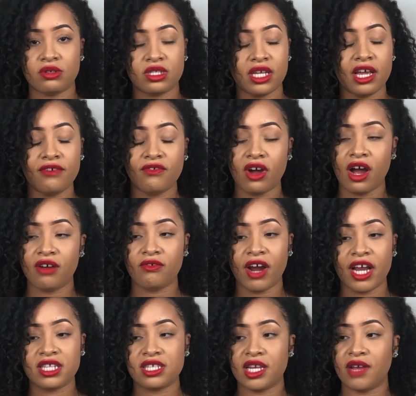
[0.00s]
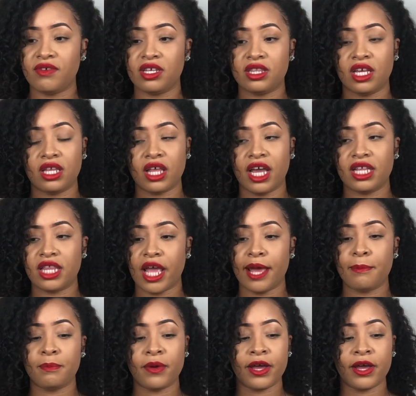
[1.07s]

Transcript: stand for our rights and everything like that.